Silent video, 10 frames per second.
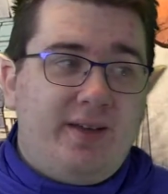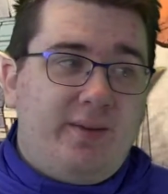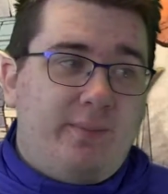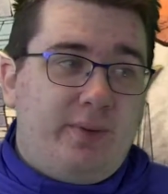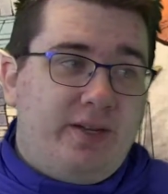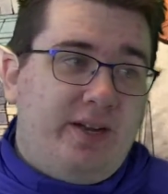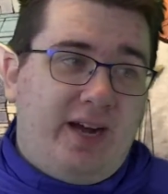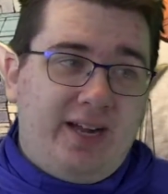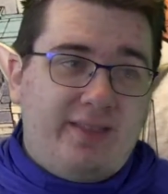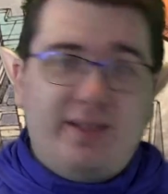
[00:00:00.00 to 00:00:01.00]
but
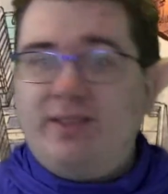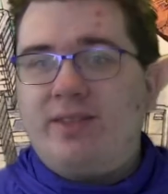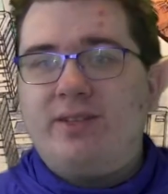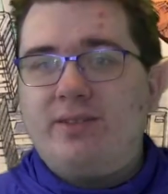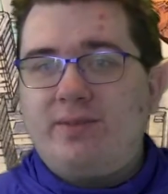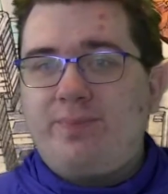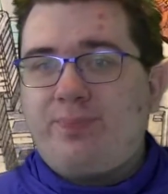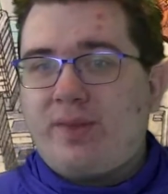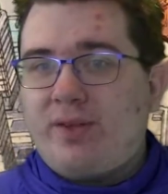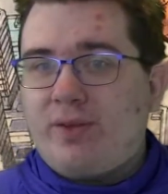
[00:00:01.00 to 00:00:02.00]
i think that
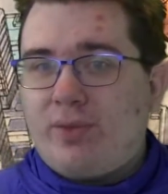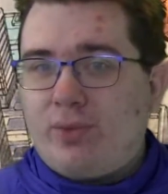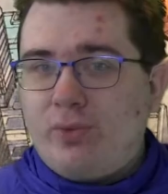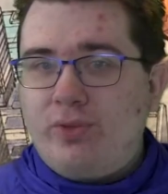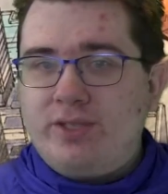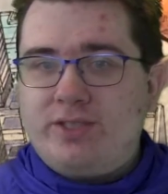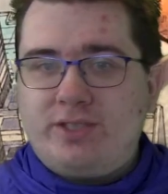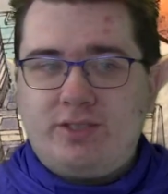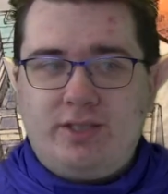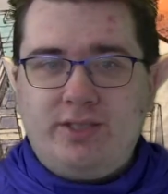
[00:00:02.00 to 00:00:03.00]
through
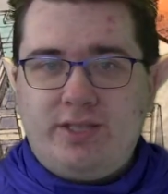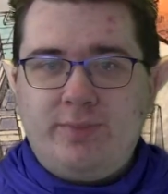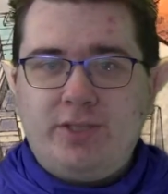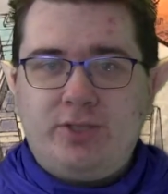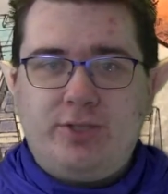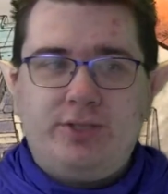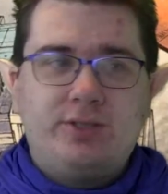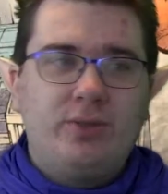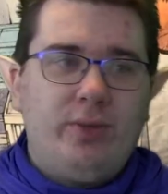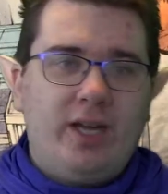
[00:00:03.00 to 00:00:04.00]
this these
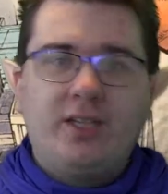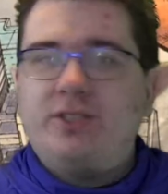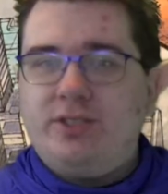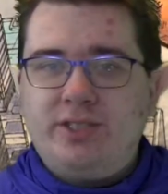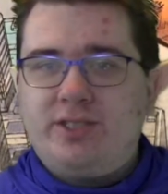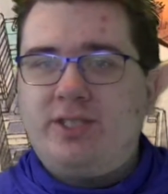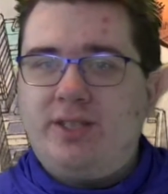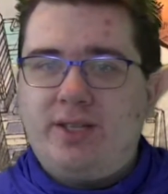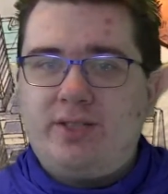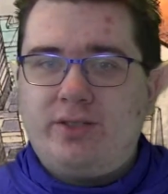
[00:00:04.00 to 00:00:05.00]
images, we actually see
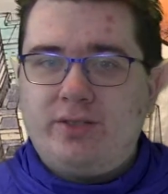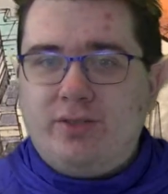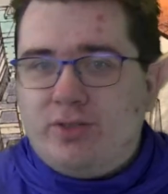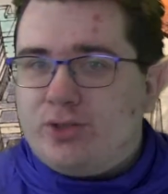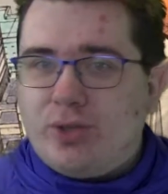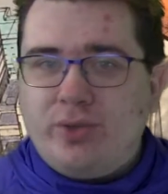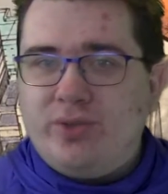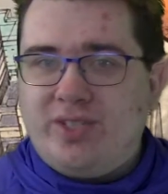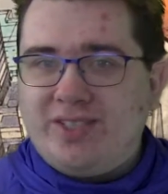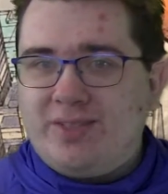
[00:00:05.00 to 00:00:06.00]
that
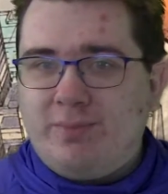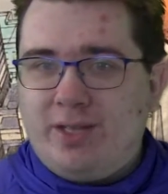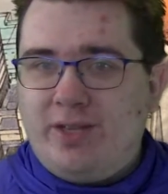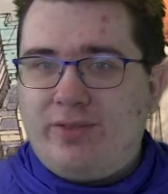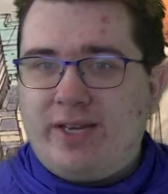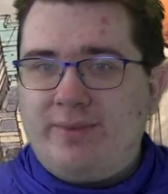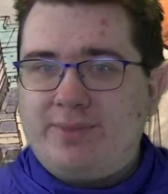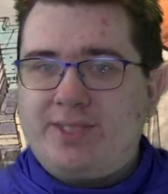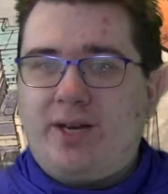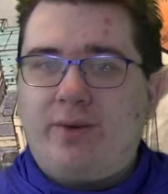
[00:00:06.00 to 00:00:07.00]
Shoto doesn't believe that
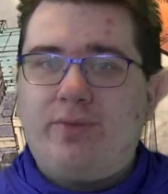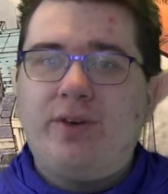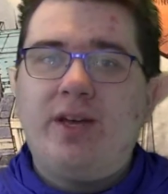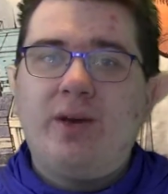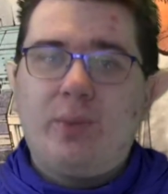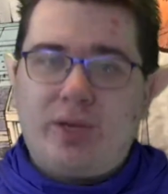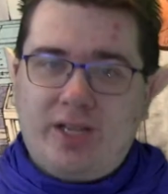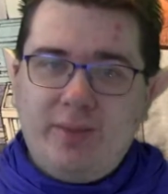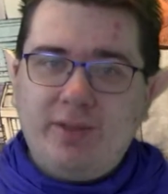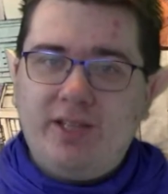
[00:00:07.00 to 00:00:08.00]
himself. What
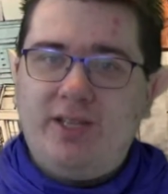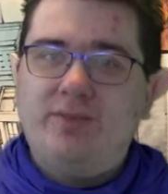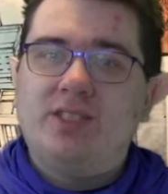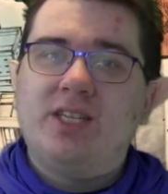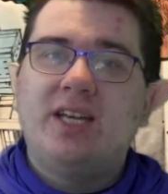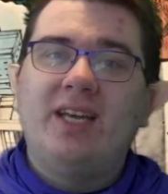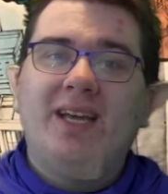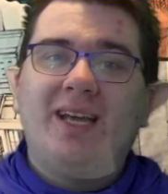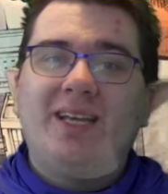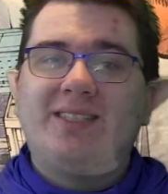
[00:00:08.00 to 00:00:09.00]
he believes
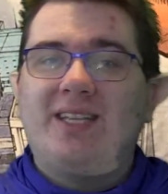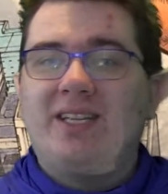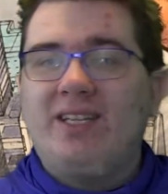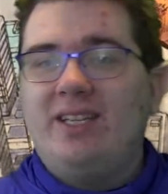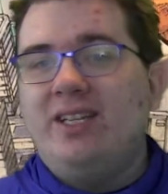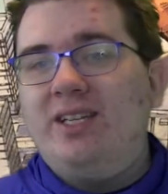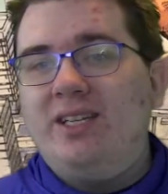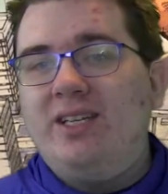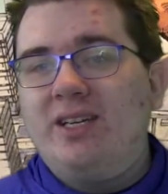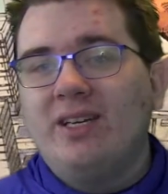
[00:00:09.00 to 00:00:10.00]
is that he